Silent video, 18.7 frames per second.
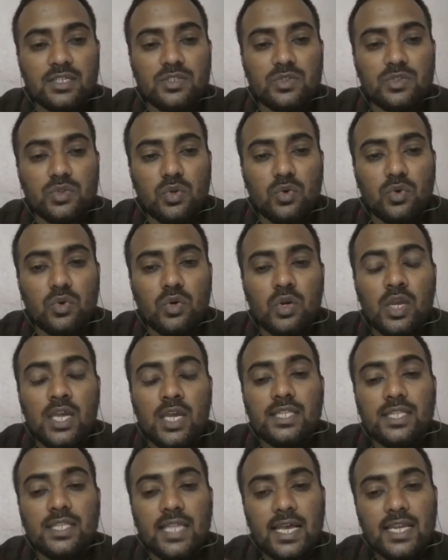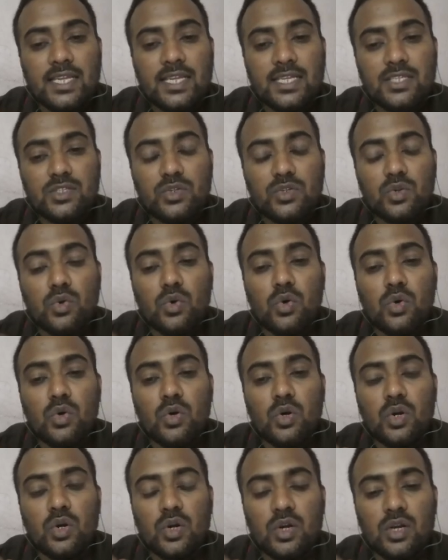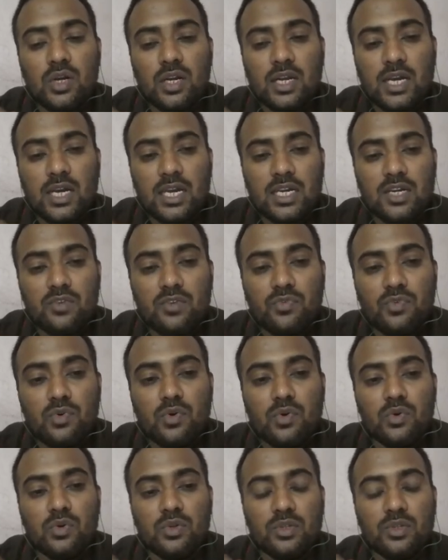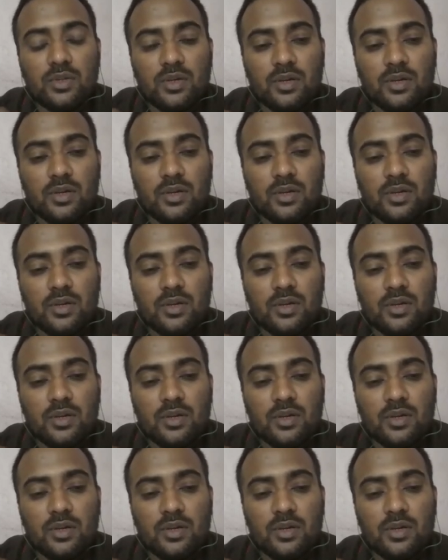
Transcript: so there is no current flow,